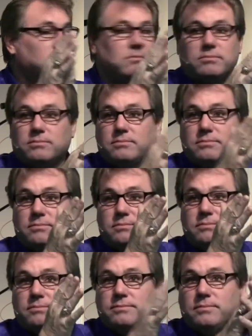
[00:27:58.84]

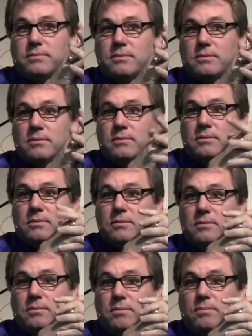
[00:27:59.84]

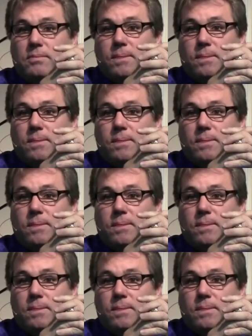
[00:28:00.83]
(silence)